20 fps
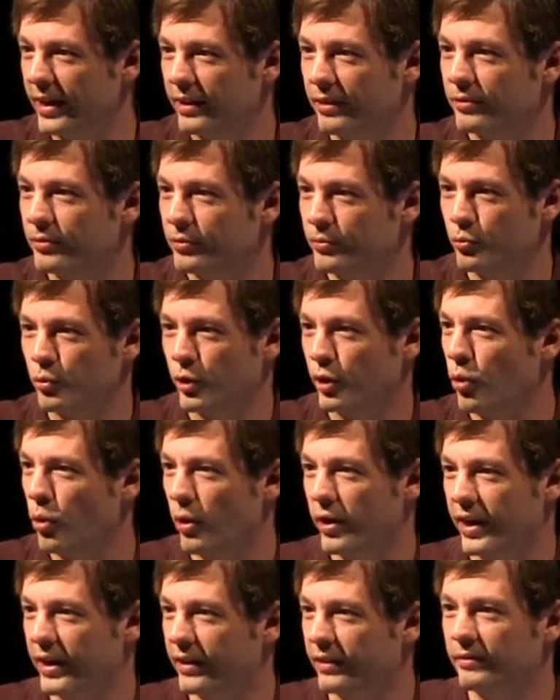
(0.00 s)
like
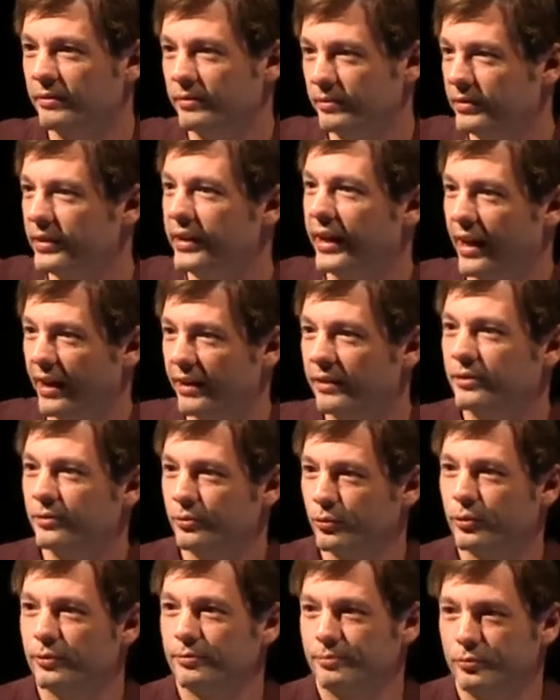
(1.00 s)
recording, yeah,
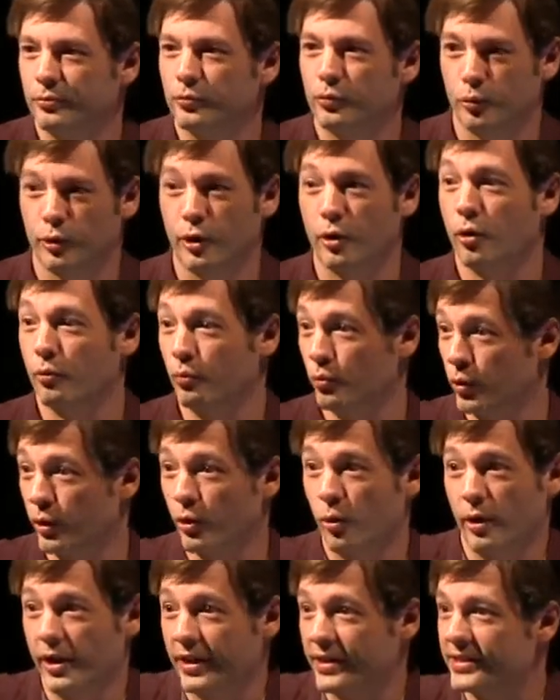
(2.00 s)
re
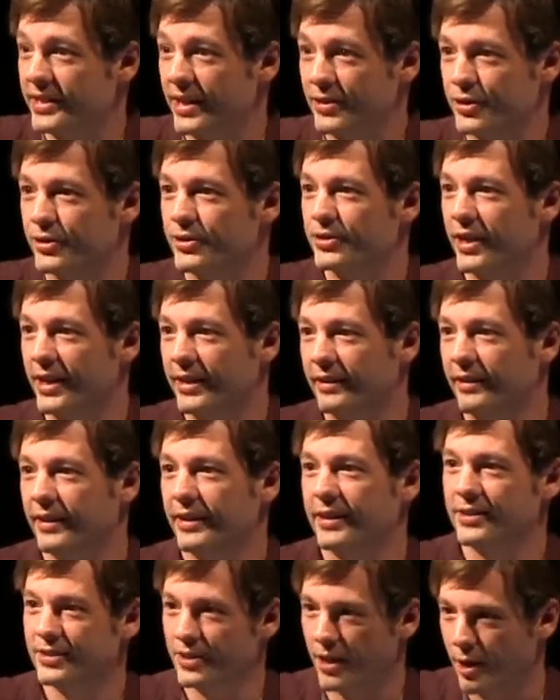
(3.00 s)
recording sessions like
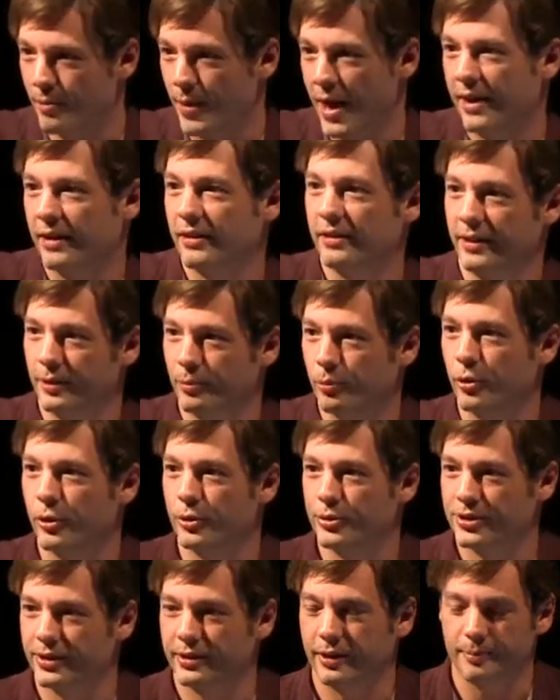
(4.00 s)
this, automatically
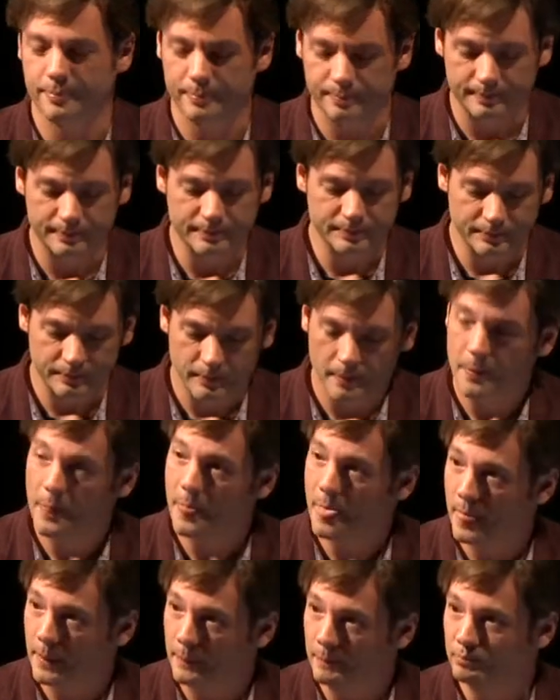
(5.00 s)
producing them
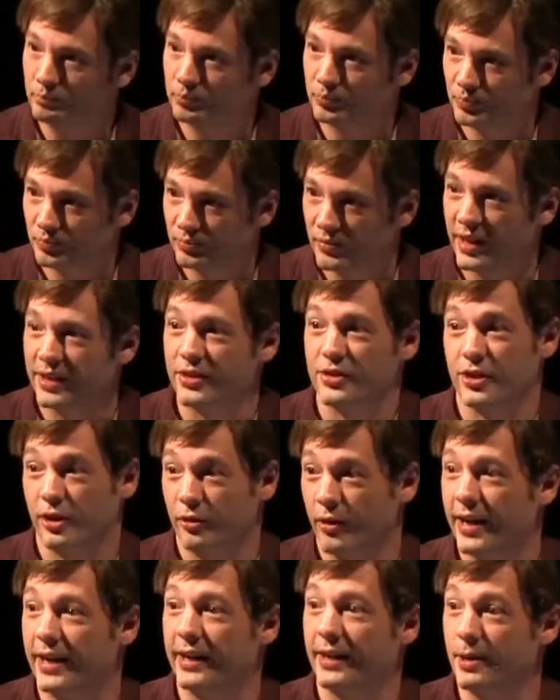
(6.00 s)
and
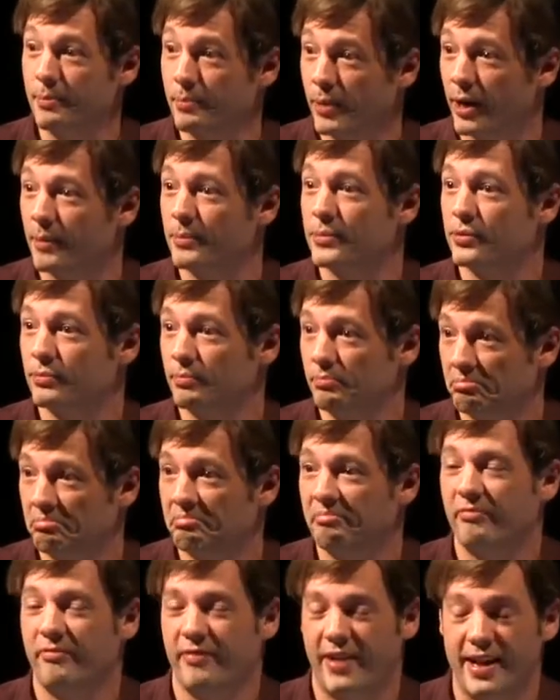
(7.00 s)
generating EPUBs.
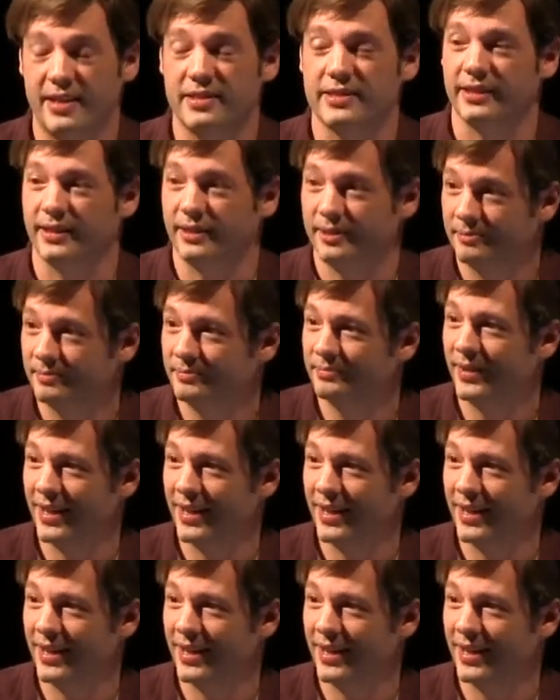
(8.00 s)
Fancy.